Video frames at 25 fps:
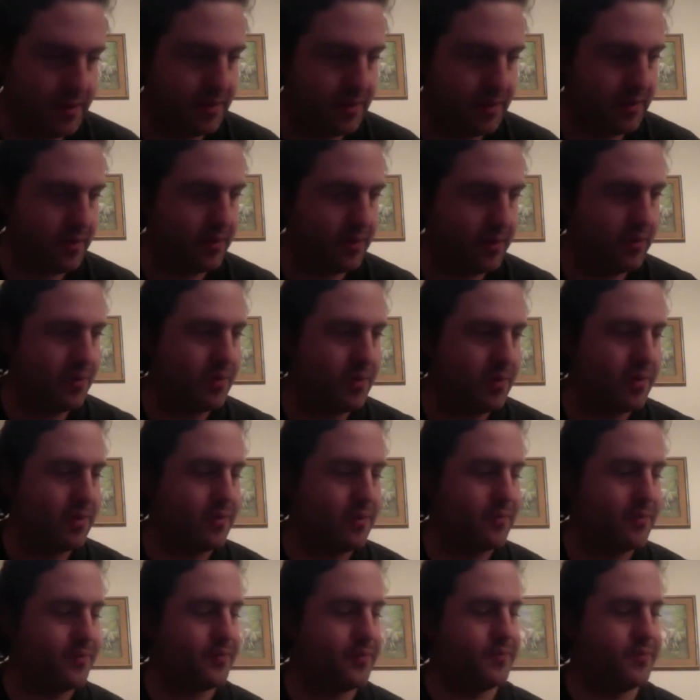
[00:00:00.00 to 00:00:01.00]

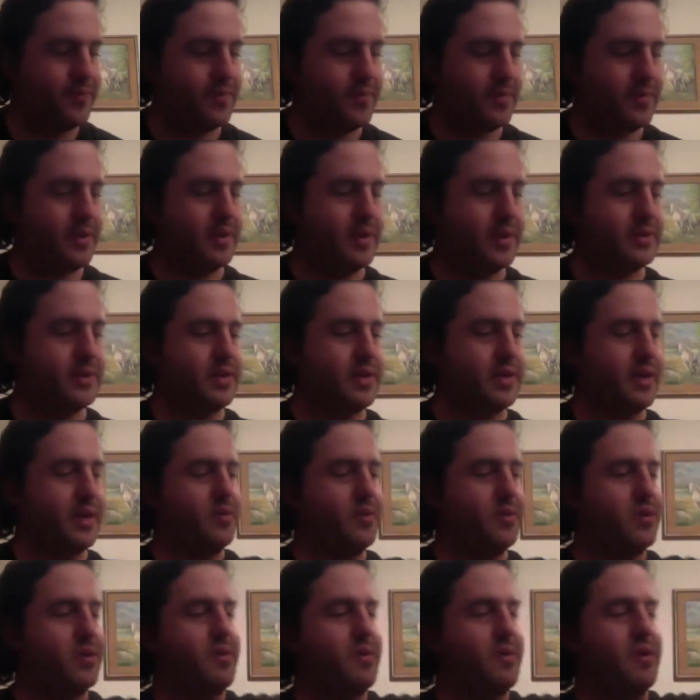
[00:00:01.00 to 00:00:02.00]
Or, let's say you
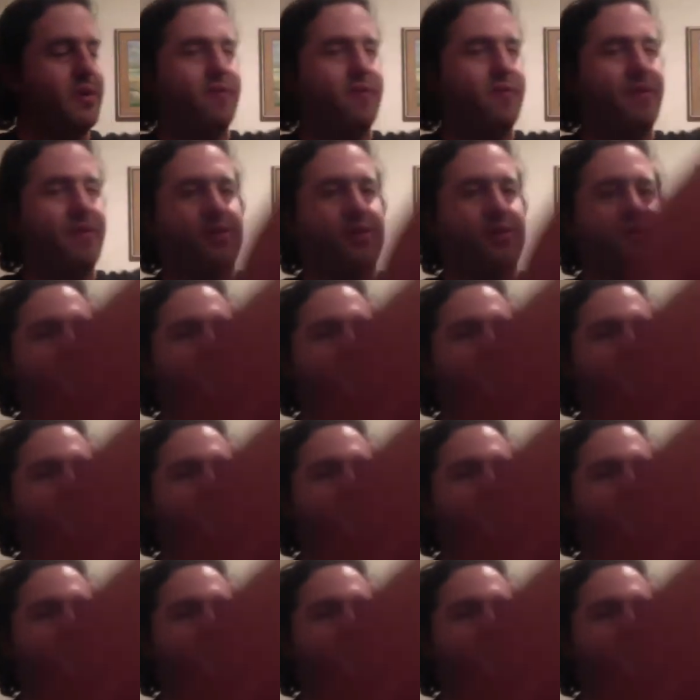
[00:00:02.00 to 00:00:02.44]
want to manufacture a